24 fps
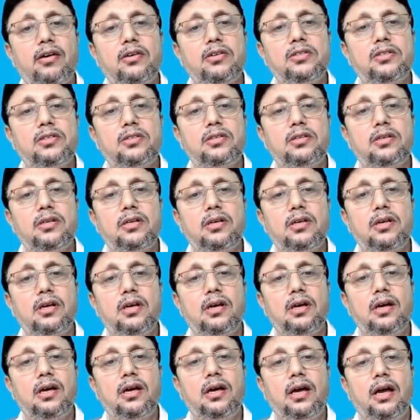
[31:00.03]
layers,
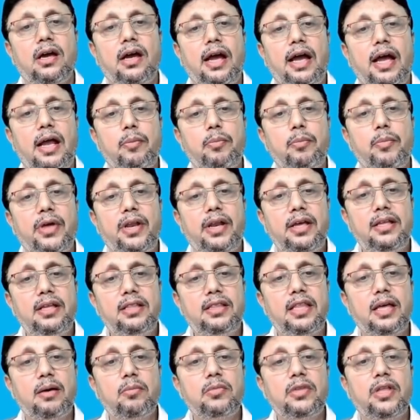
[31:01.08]
and
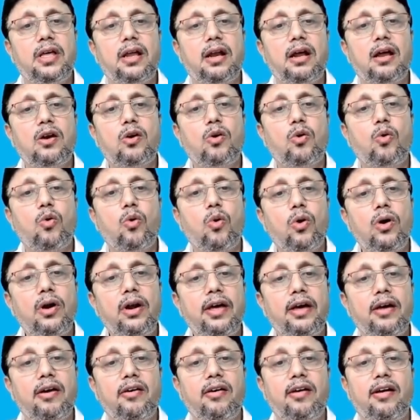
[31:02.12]
beneath them there are
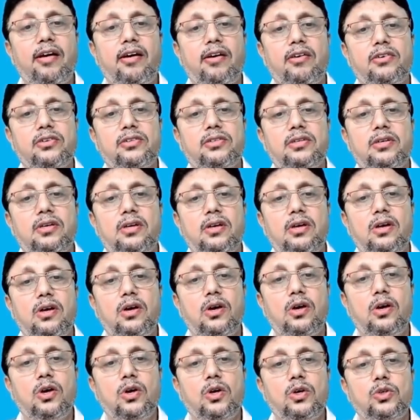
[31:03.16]
cold air layers.
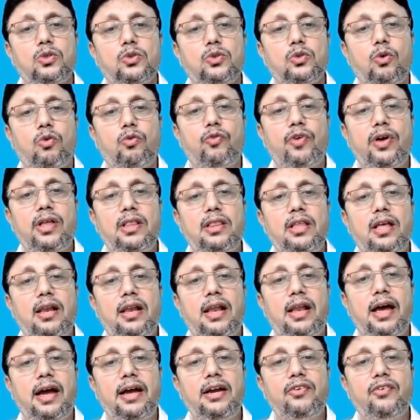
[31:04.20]
So when
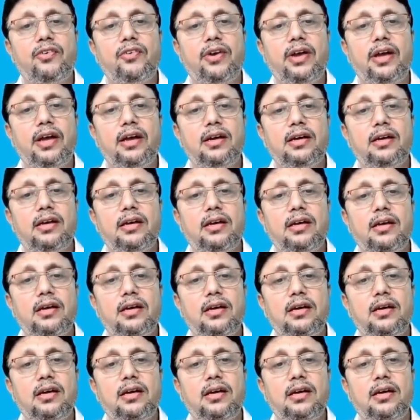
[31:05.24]
the light ray,